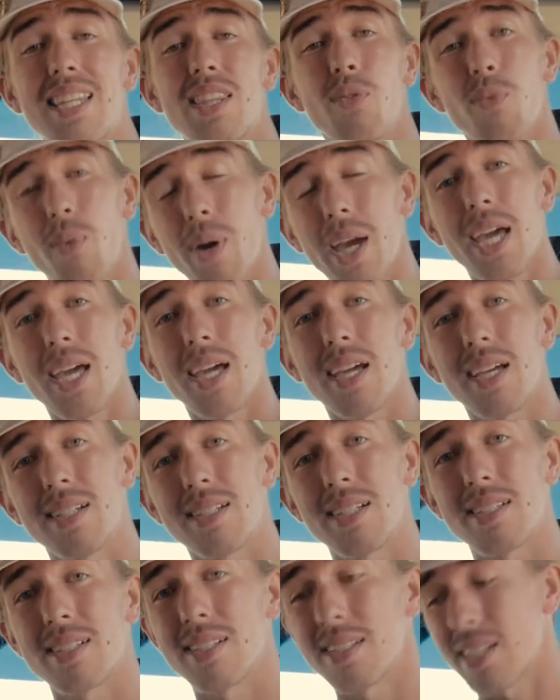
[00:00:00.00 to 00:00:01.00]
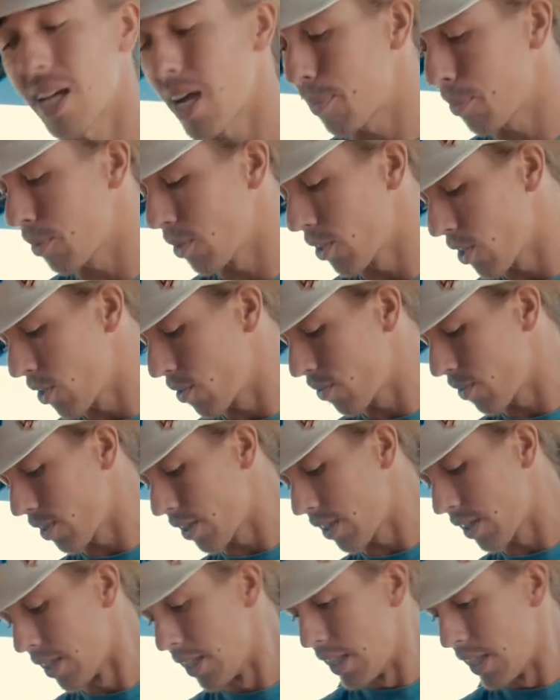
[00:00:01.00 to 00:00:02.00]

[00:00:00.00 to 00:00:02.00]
in the way and doesn't topple over.